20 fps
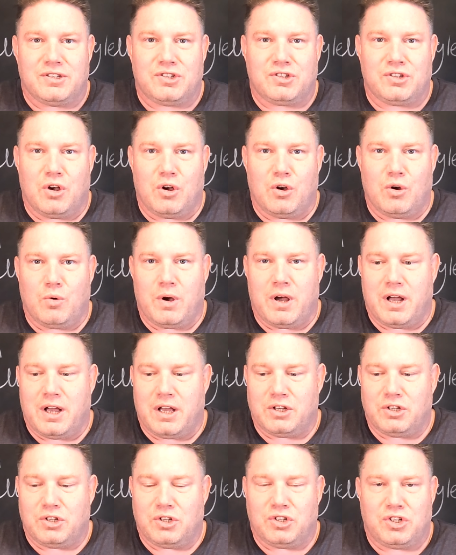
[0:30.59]

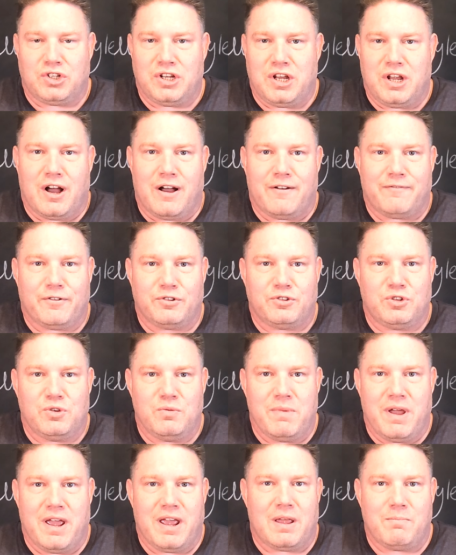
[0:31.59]
so she offered to
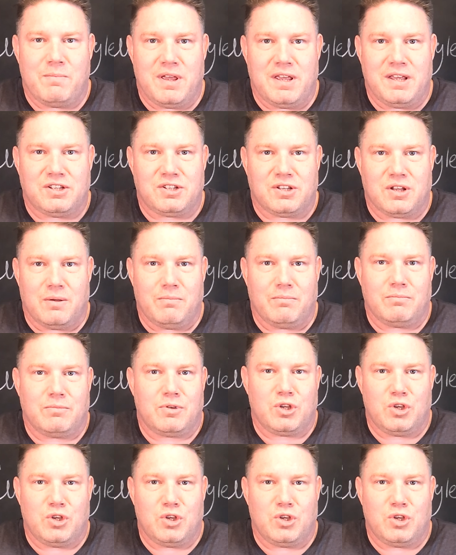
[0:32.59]
make me some